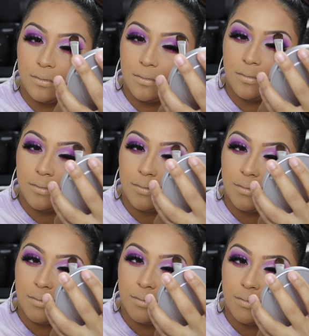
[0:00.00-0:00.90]
your
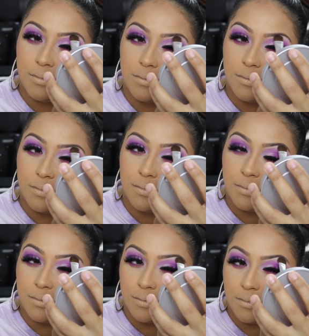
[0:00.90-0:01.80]
transition color blend
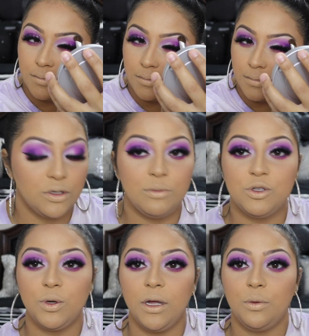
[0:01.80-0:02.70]
really nice. So I'm
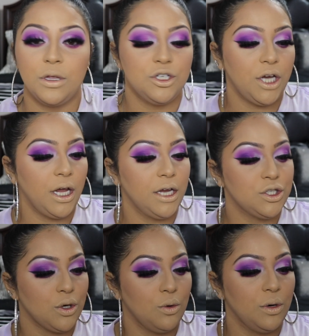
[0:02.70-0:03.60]
just going with the
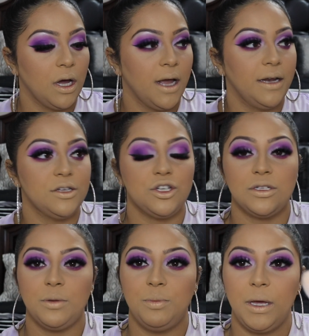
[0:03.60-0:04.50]
JH09. It's
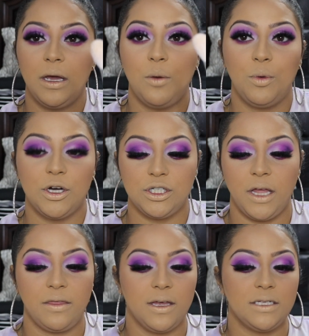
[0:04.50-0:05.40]
just a big brush
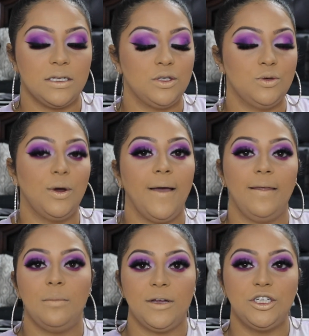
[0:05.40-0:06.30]
like this to
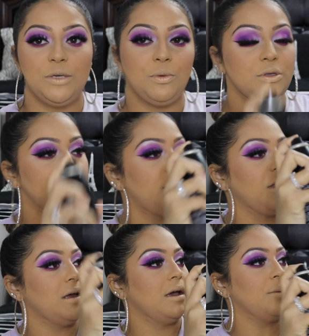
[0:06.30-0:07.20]
highlight my cheekbones with.
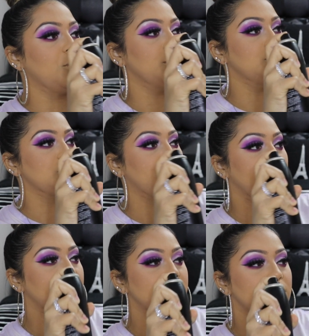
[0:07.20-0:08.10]
I am going to
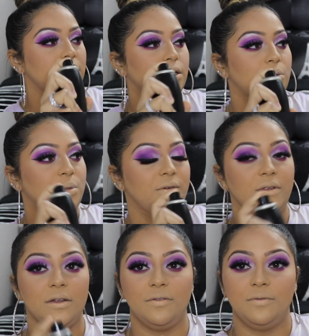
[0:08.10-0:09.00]
spray just a little bit of
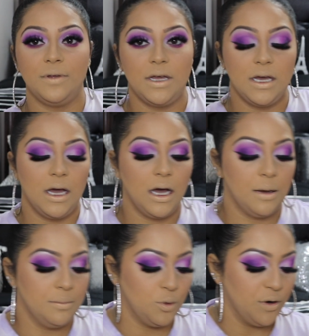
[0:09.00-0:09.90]
the
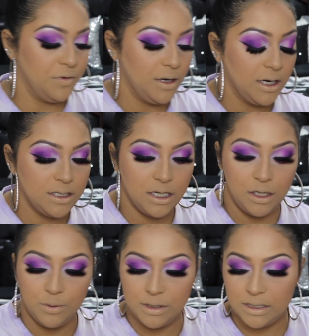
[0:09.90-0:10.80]
Morphe
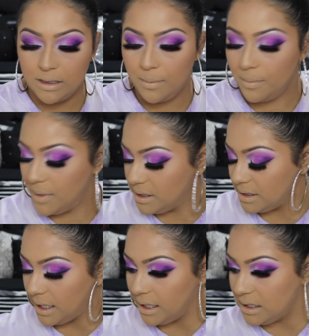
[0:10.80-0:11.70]
Continuous Mist
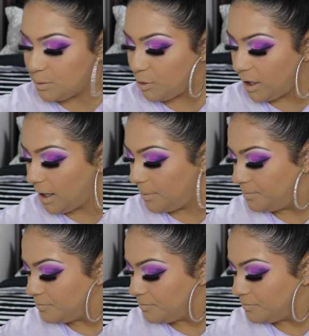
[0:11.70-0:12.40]
Setting Spray.